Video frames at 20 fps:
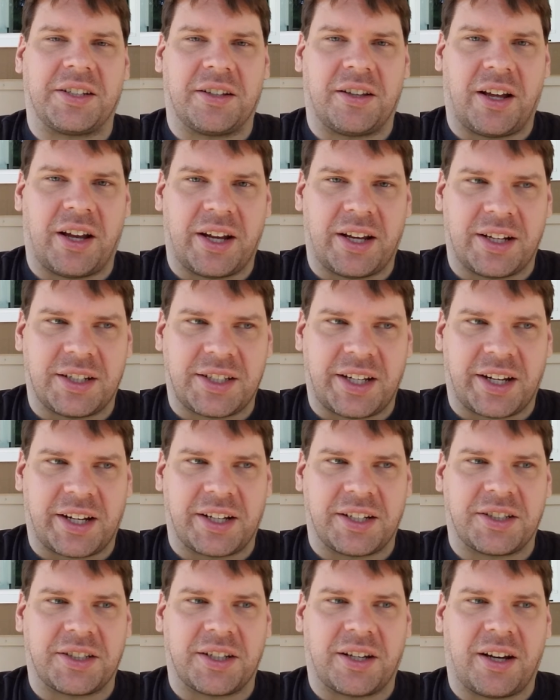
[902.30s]
a lot of tech
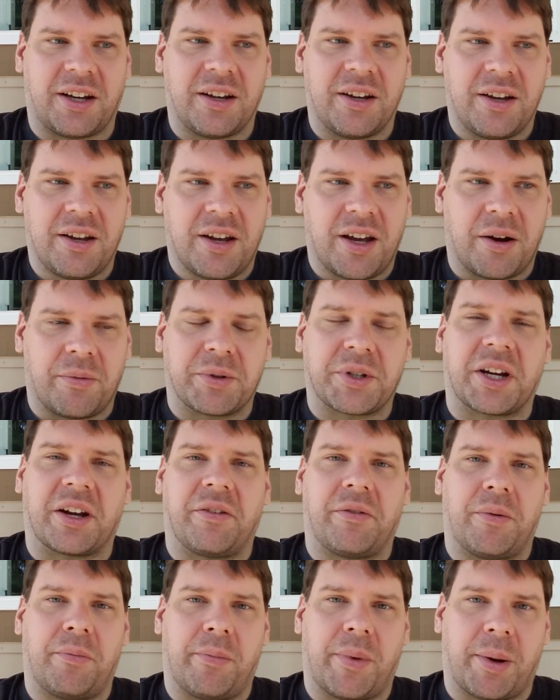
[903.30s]
I saw. I wish I could
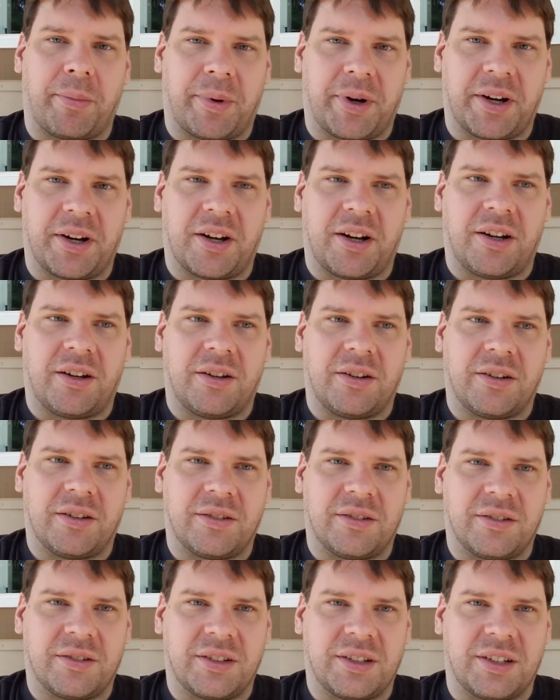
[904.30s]
remember it all.
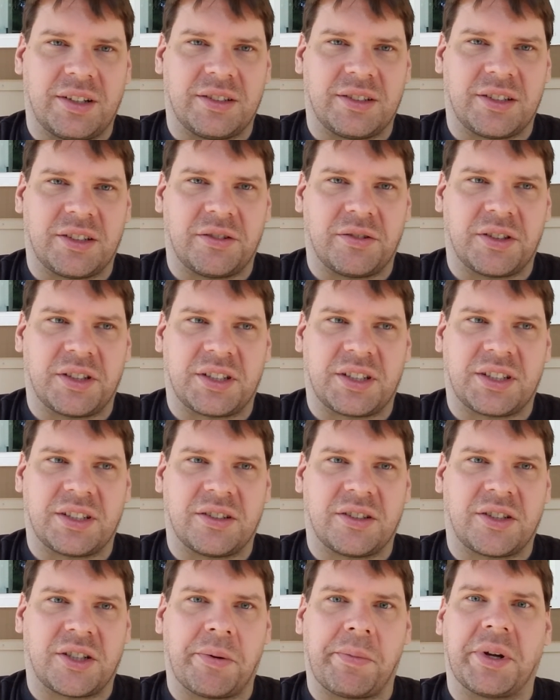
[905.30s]
There's
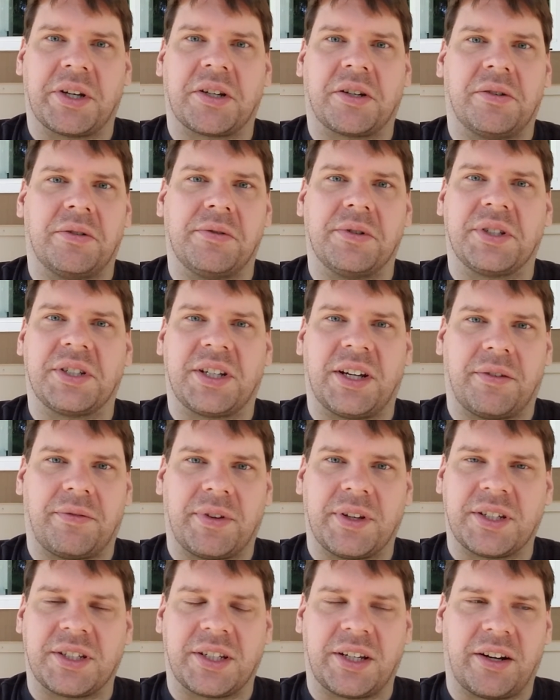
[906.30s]
just so much cool stuff
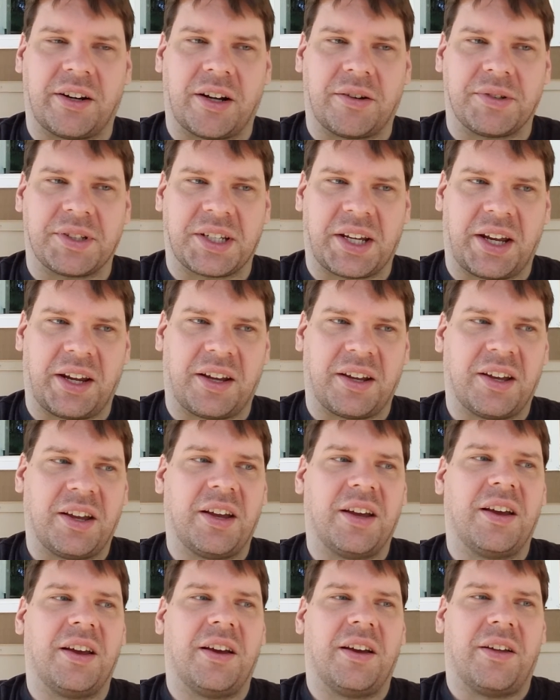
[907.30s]
this year. I was like,
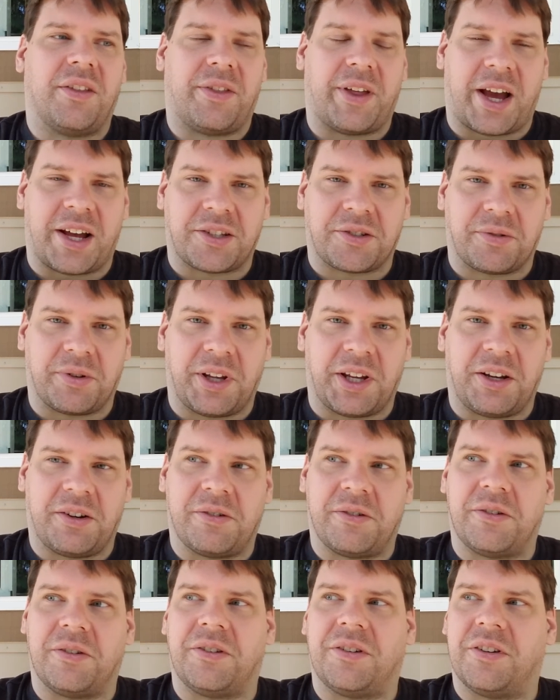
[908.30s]
that's really
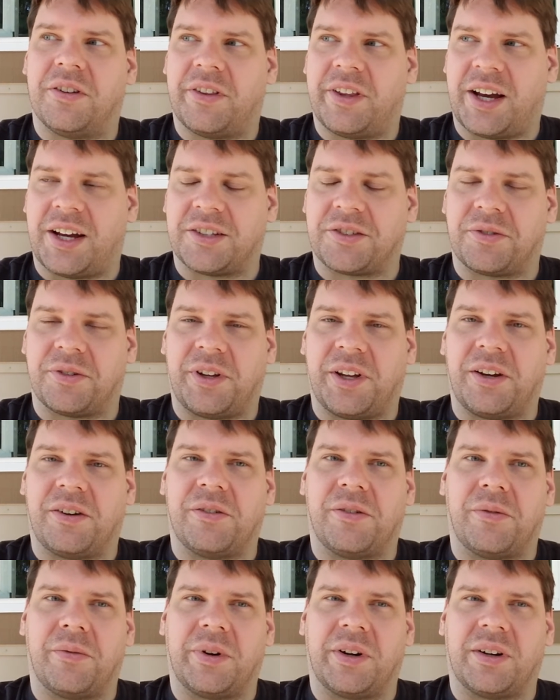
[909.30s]
cool. That's really
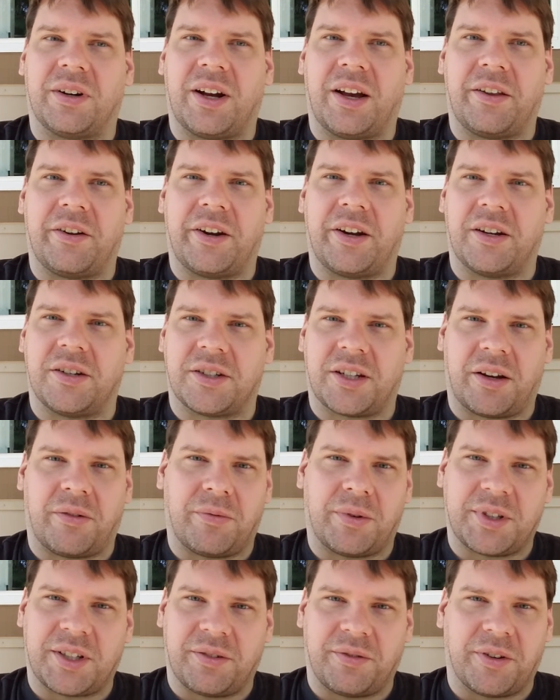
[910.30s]
cool. Where other years I
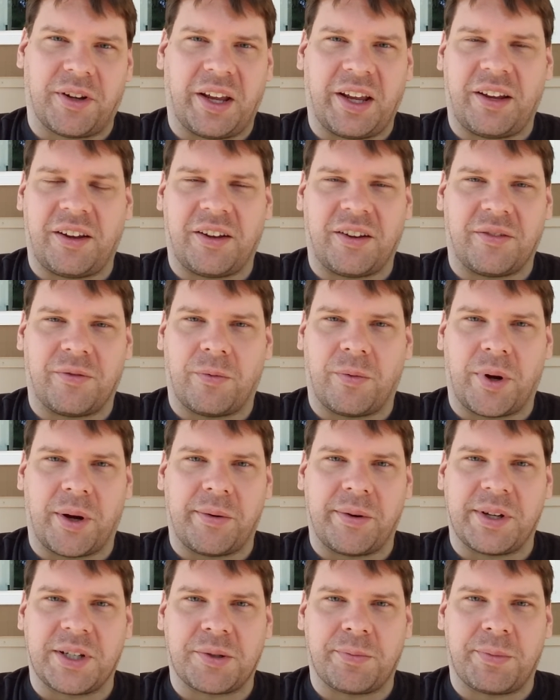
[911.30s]
wasn't really
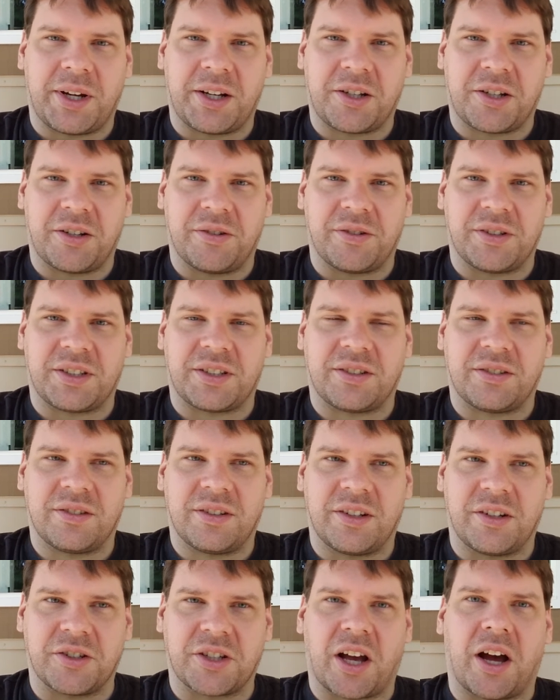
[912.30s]
load as much. There's
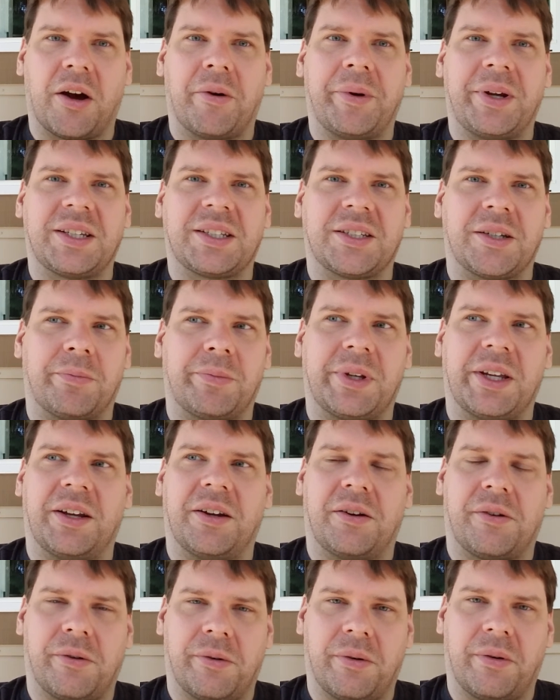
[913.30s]
always something
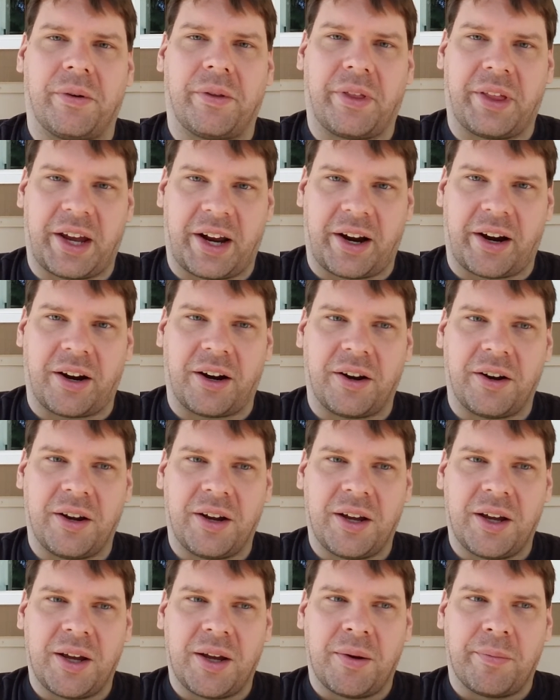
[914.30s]
cool there,
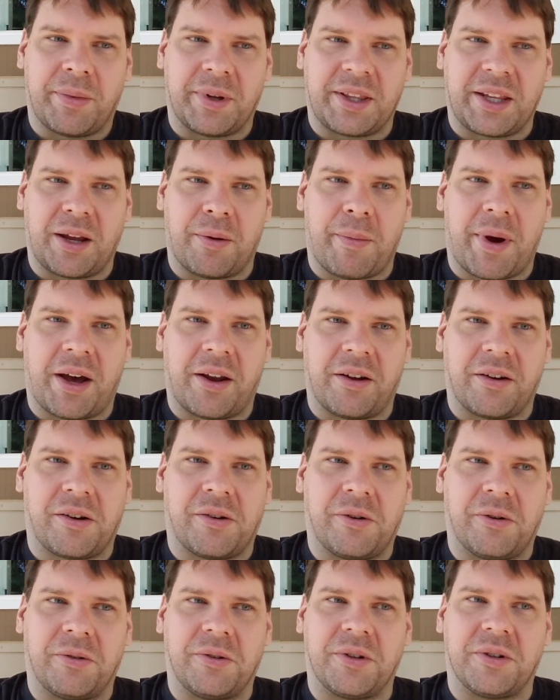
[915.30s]
but the amount of
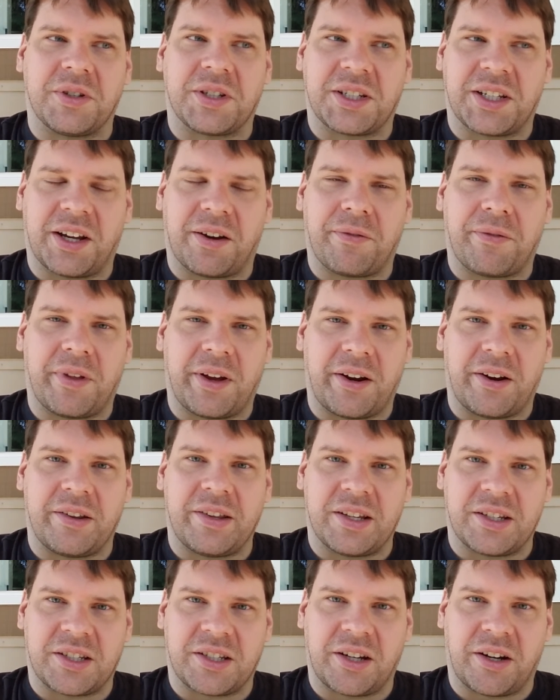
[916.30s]
cool stuff there
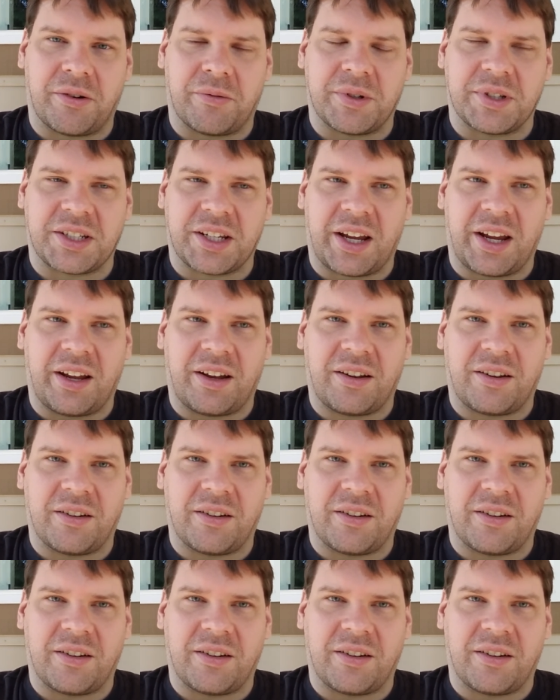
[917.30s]
this year was like